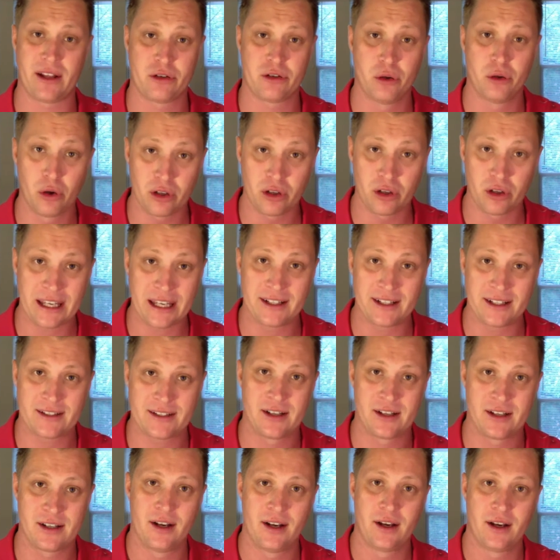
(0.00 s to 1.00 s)

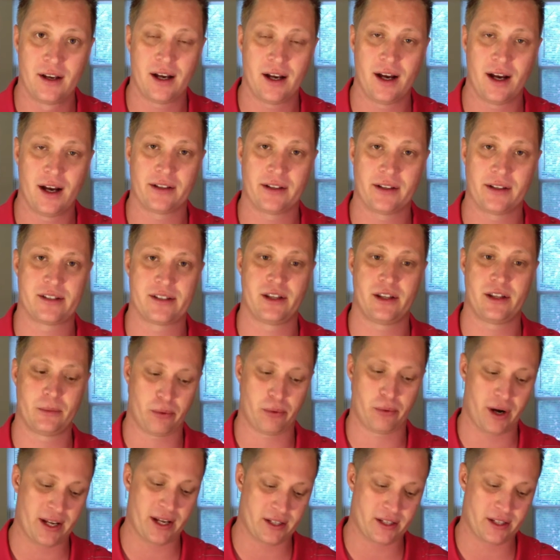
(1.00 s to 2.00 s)
toolkits to see the
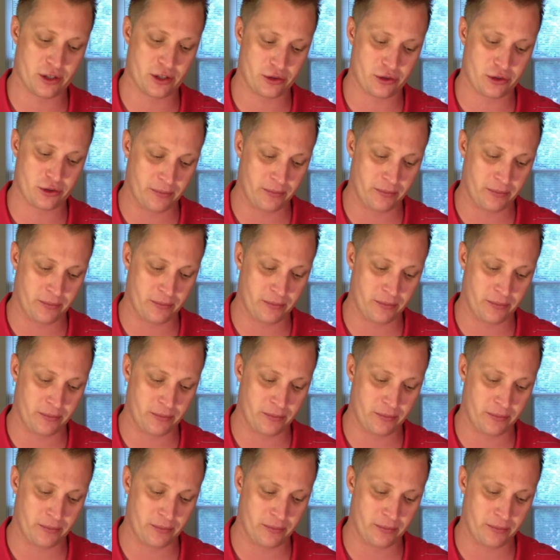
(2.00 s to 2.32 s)
price history.